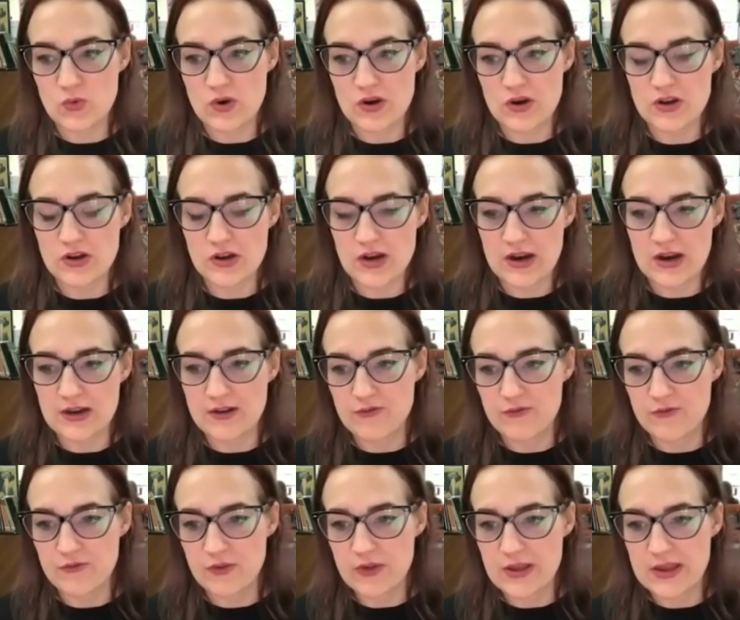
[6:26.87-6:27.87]
where you're kind
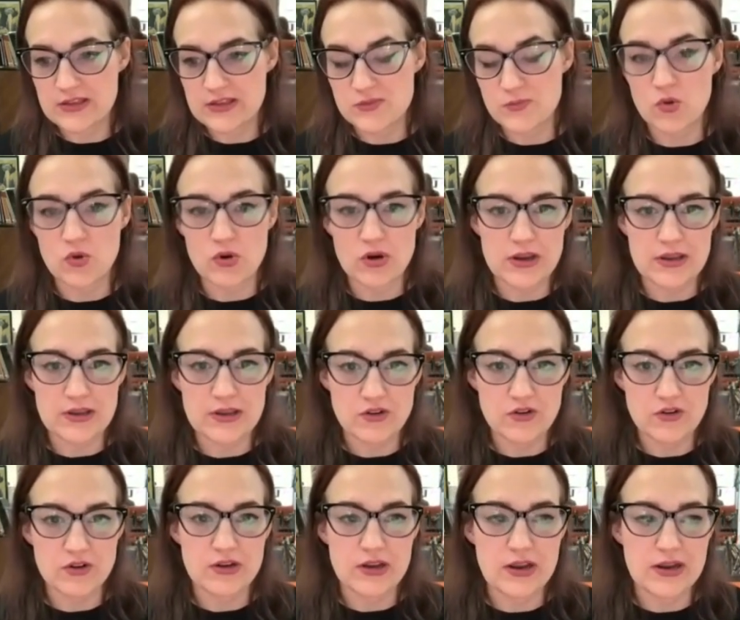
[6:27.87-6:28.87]
of exploring and
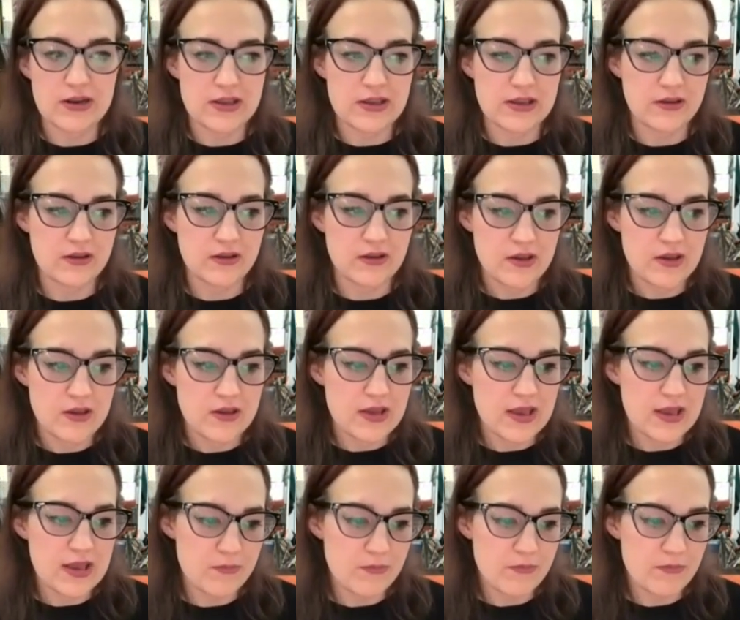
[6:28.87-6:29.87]
creating
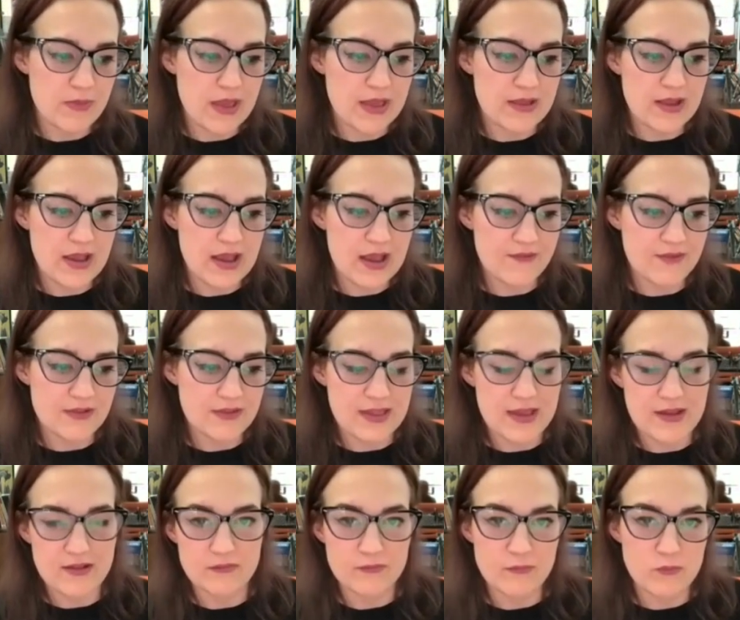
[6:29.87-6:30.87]
and and having
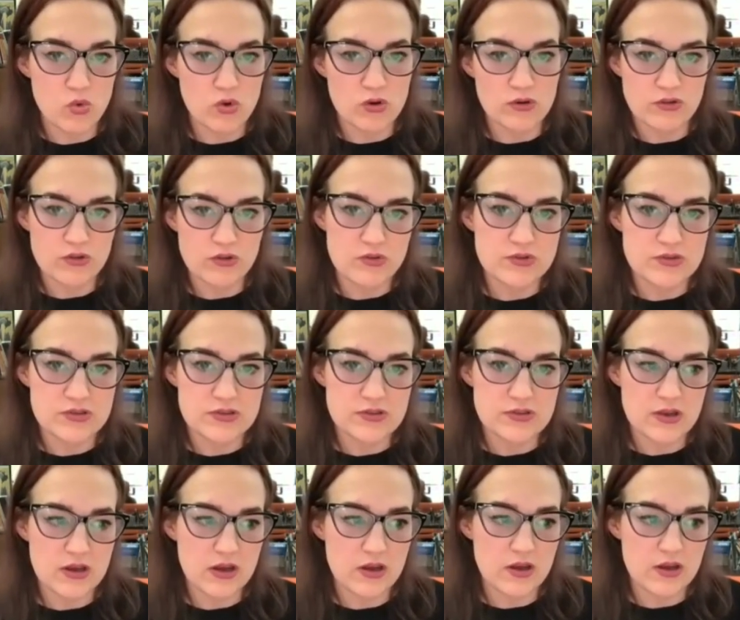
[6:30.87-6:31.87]
that more loose
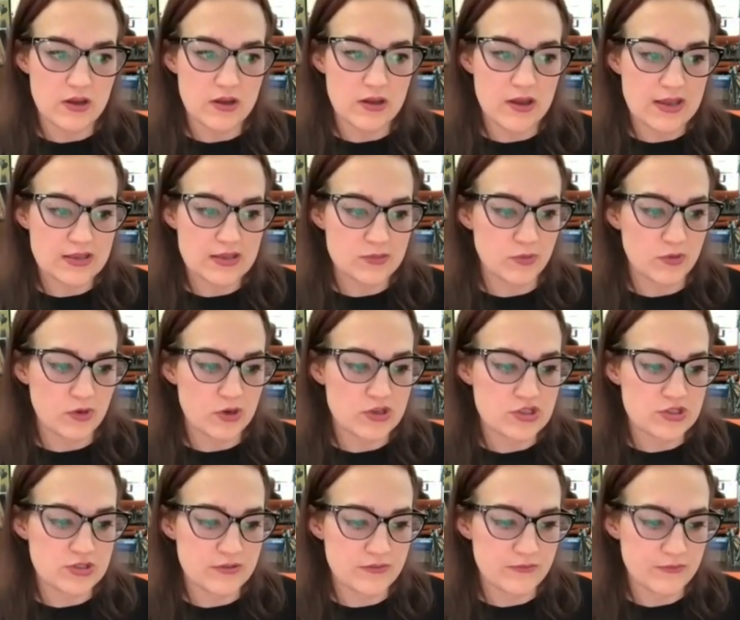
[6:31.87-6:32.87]
uh,
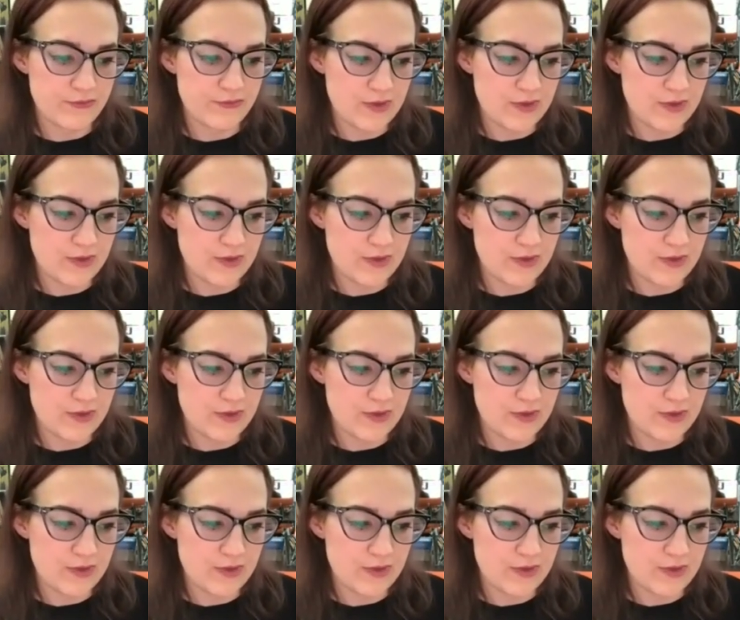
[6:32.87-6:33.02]
exploration